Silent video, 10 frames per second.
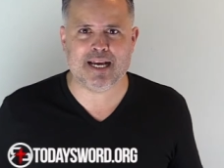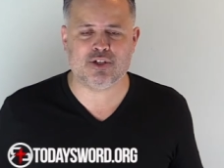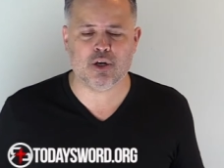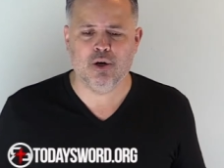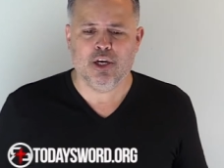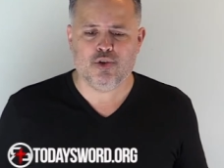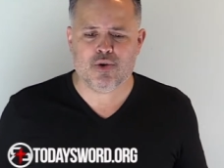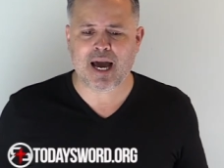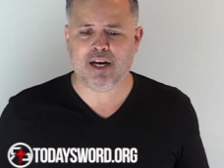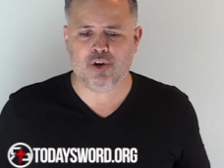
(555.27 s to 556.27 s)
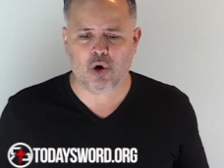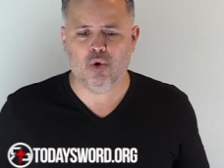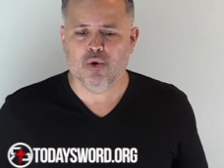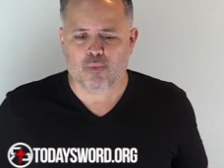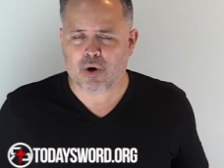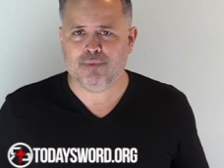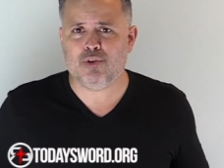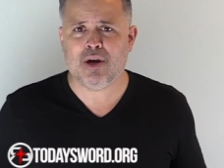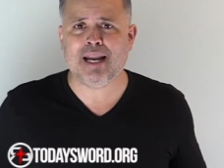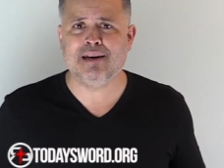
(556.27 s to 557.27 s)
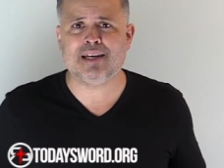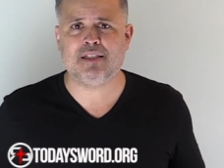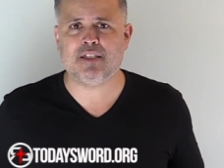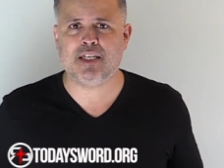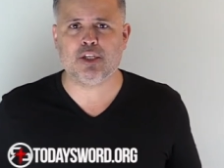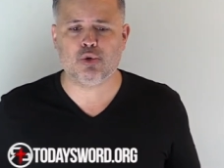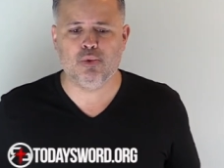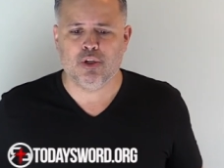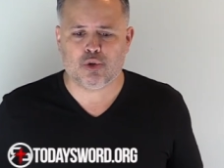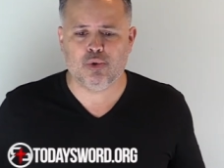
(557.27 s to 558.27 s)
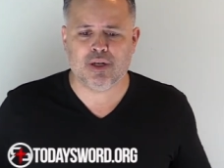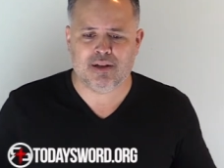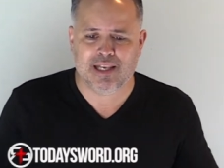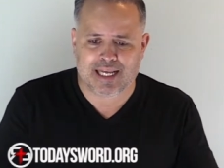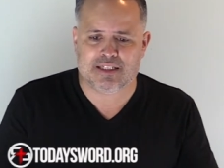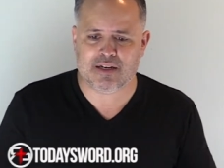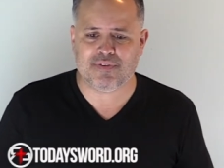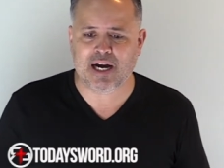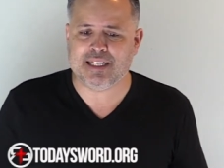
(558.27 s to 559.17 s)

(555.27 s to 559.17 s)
And so you got to know what you got to look at this thing through the lens of God.